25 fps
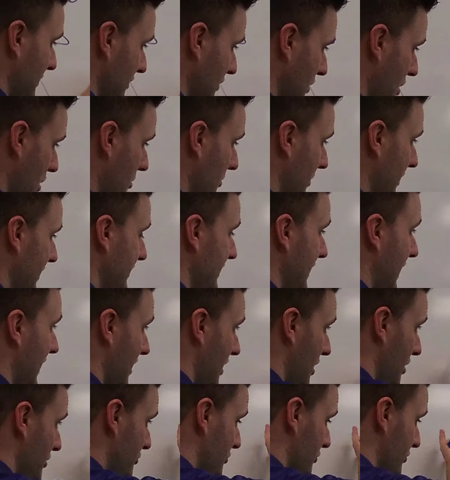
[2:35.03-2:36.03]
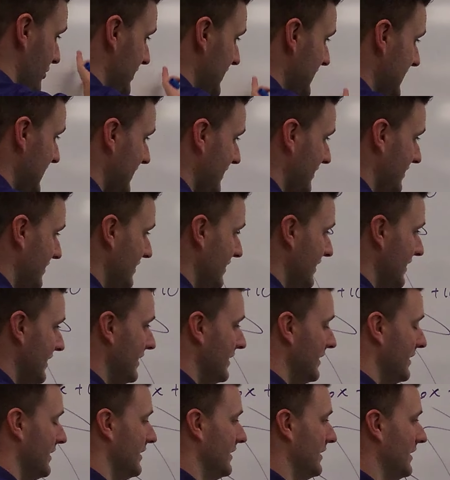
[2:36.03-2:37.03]
below it, not underneath
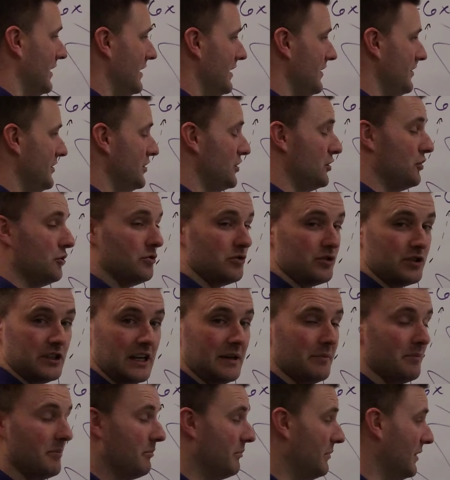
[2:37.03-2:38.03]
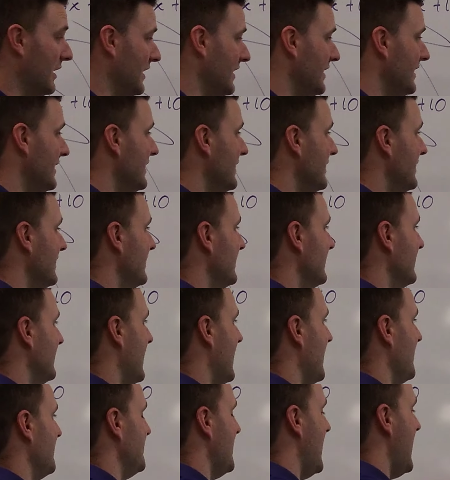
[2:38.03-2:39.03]
the U-shape, but
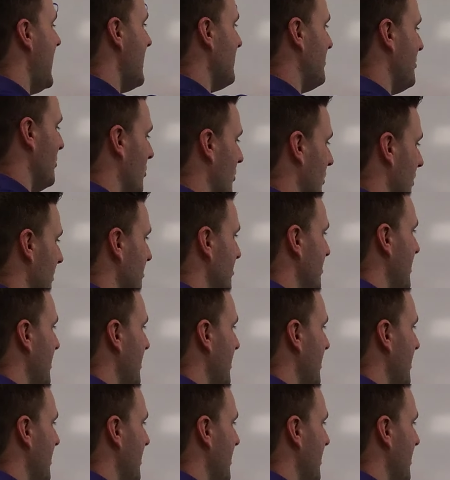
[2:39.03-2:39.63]
on top or